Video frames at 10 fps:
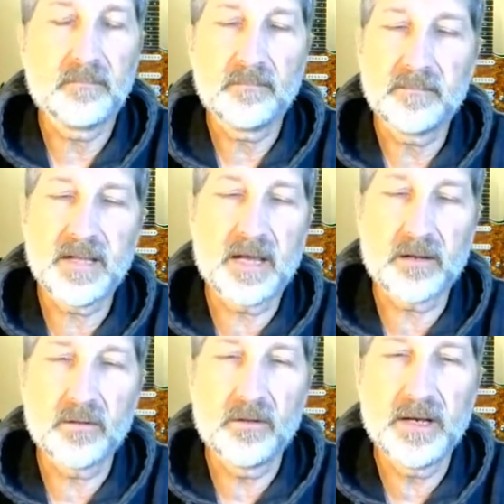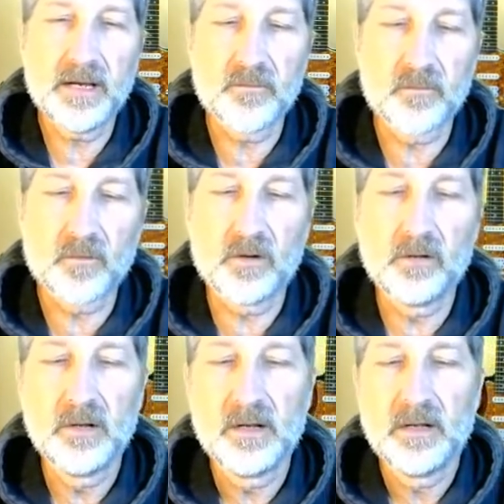yeah, go ahead and roll.
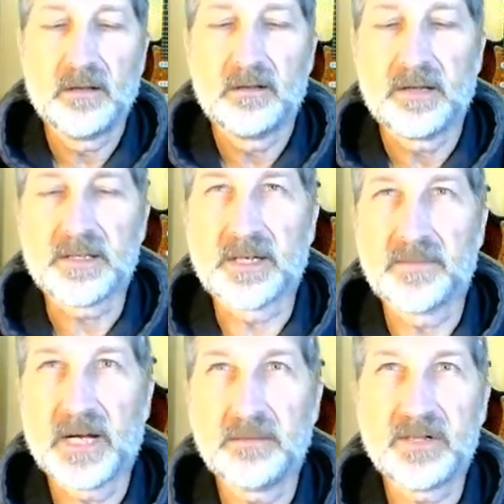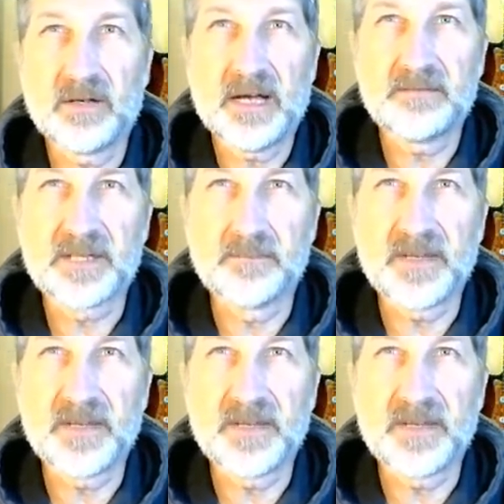Like, sometimes you'll have something